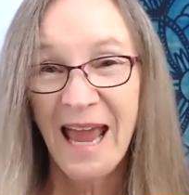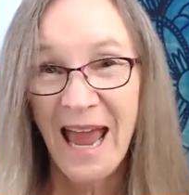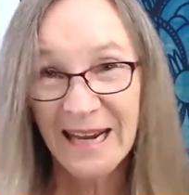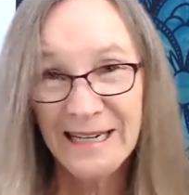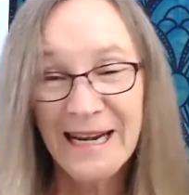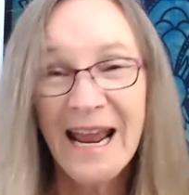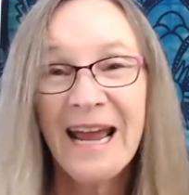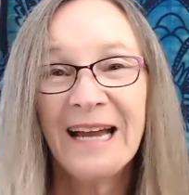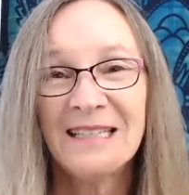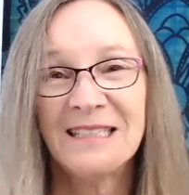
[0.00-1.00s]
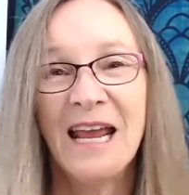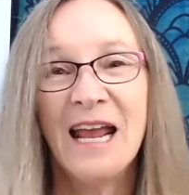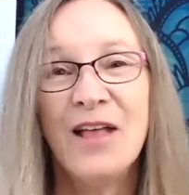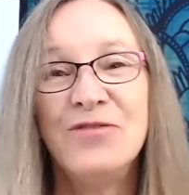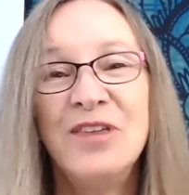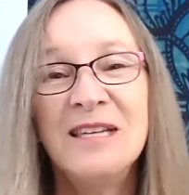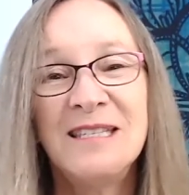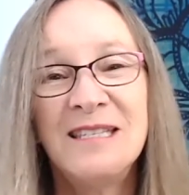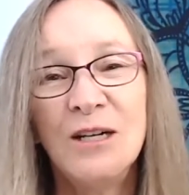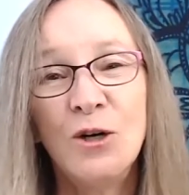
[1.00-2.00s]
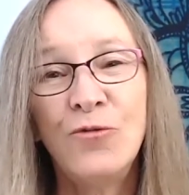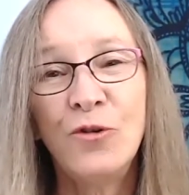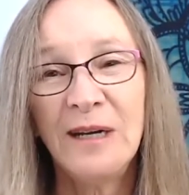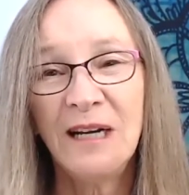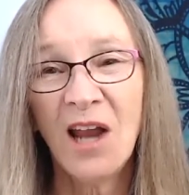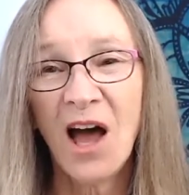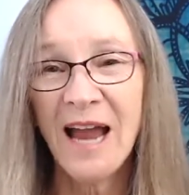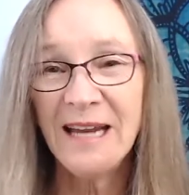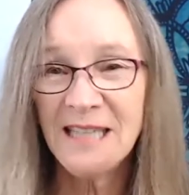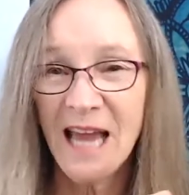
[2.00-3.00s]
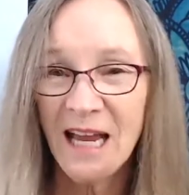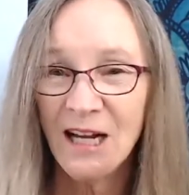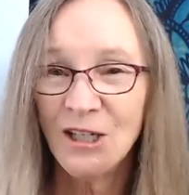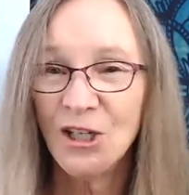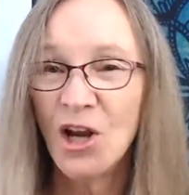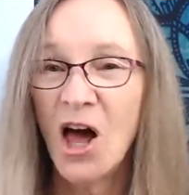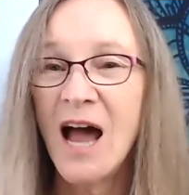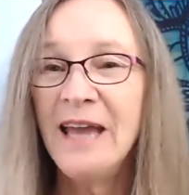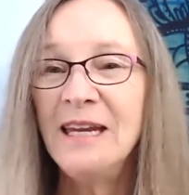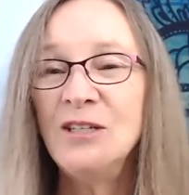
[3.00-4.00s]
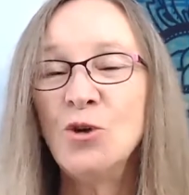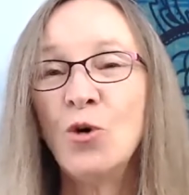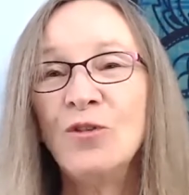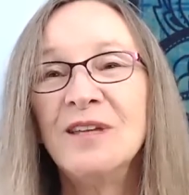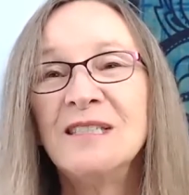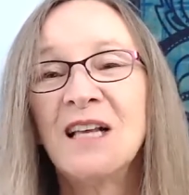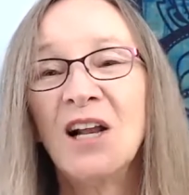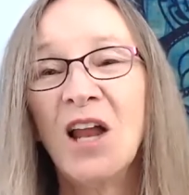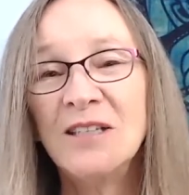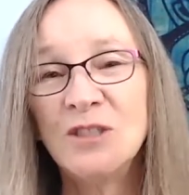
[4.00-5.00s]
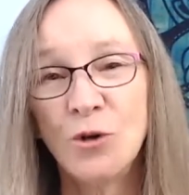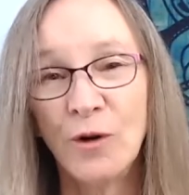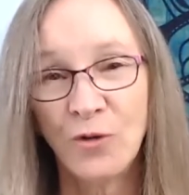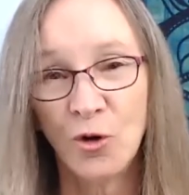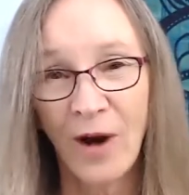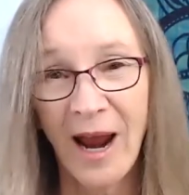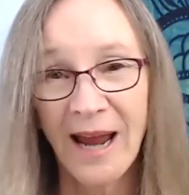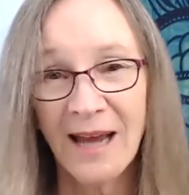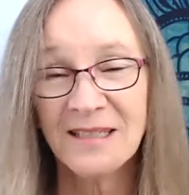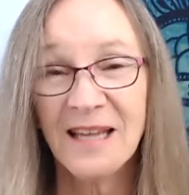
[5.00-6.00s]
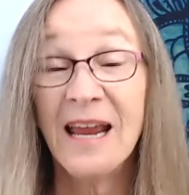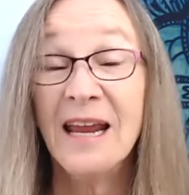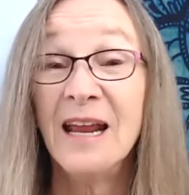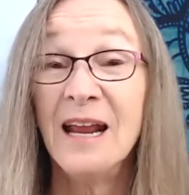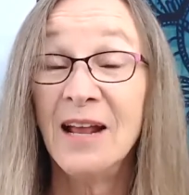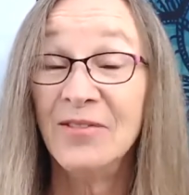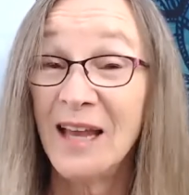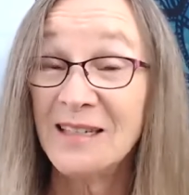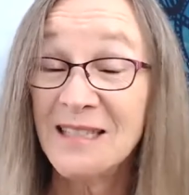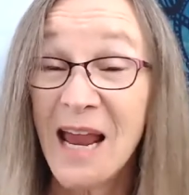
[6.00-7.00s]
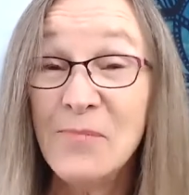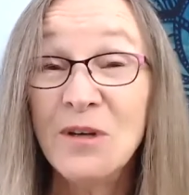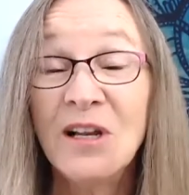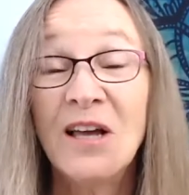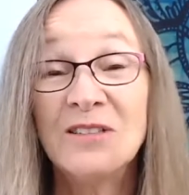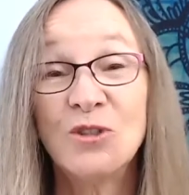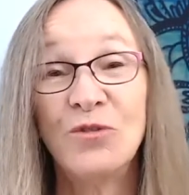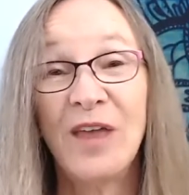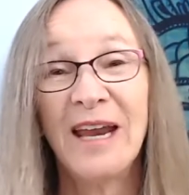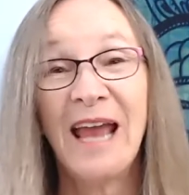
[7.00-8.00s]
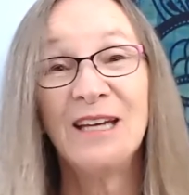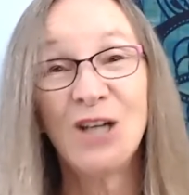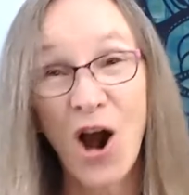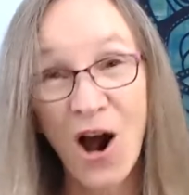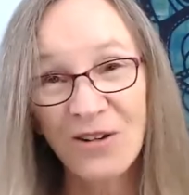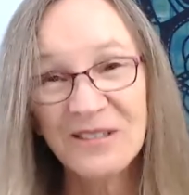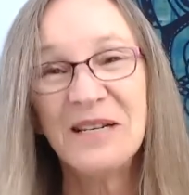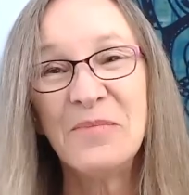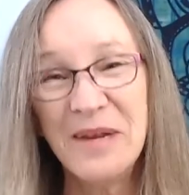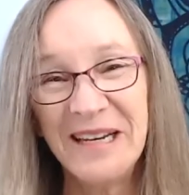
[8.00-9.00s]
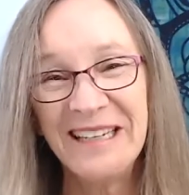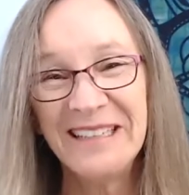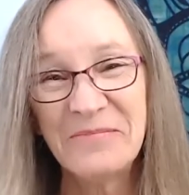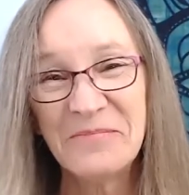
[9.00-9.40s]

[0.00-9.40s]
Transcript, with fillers: And next, this silvery light glided toward this cluster of grass, that same cluster that had called to me.